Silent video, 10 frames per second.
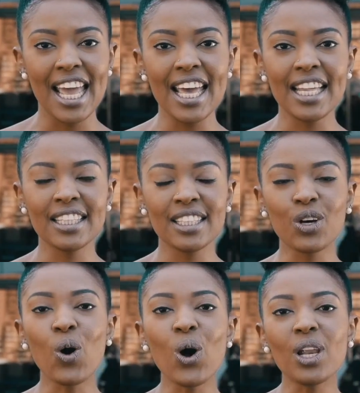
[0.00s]
And the
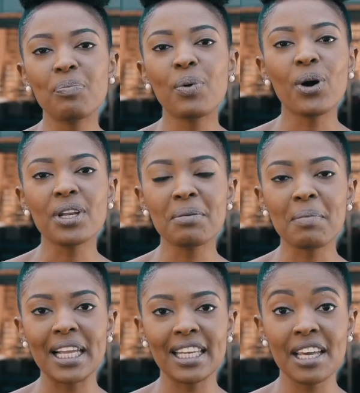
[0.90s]
call upon
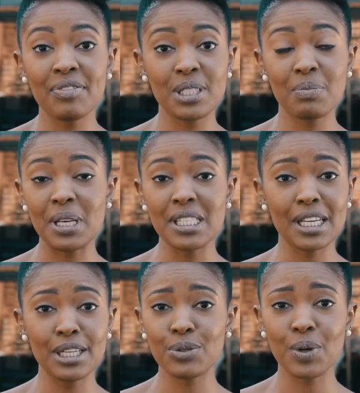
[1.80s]
my life is
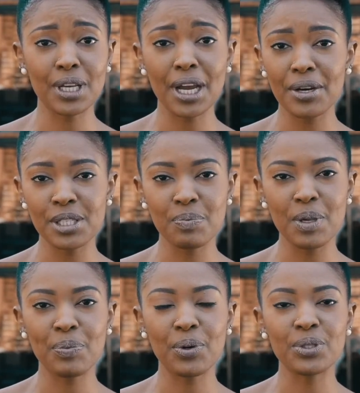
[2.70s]
basically to encourage
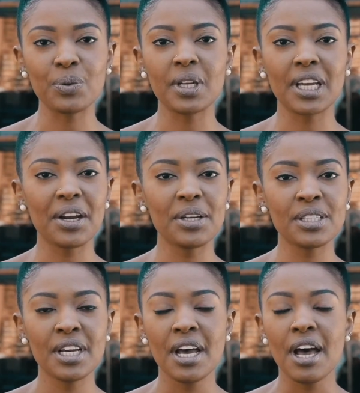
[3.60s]
people, to
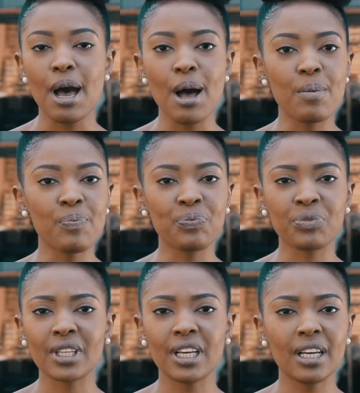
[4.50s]
encourage
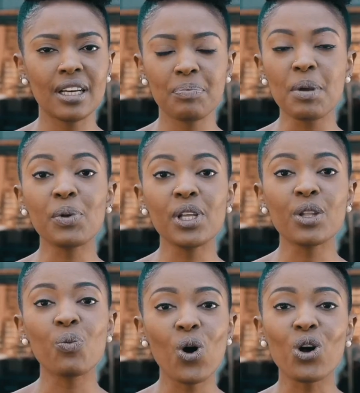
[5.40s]
people in
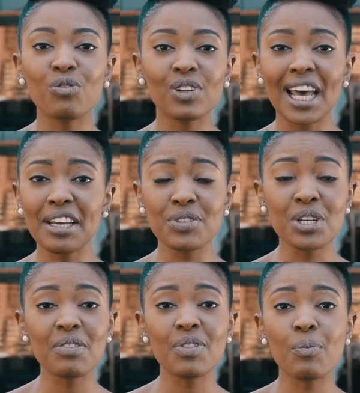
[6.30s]
the walk of life, to
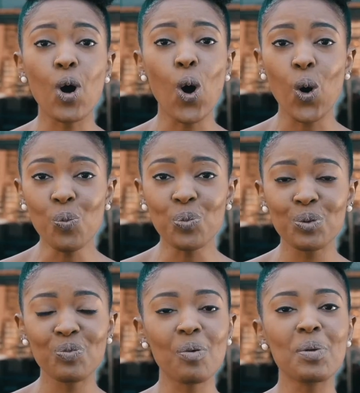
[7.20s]
give them hope,
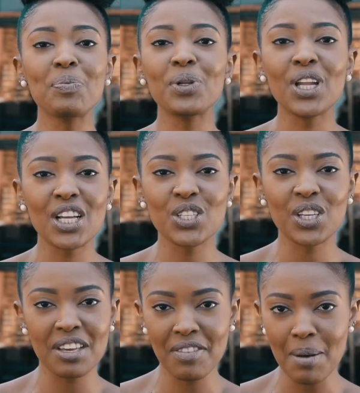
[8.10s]
for people not to
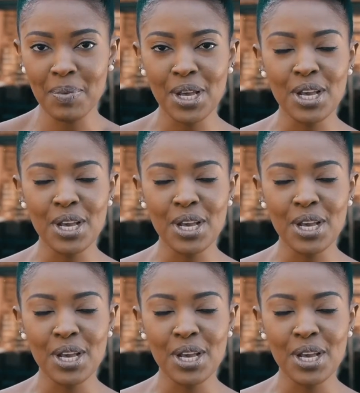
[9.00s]
give up.